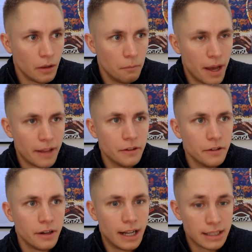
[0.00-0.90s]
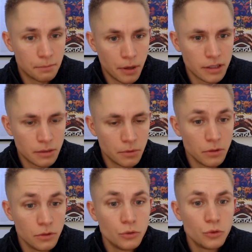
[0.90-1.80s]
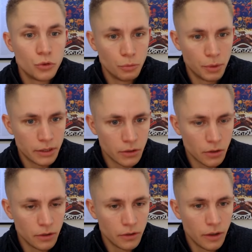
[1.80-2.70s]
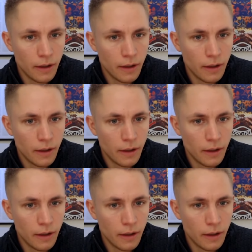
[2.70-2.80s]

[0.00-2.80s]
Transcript: manner as possible to Bitcoin,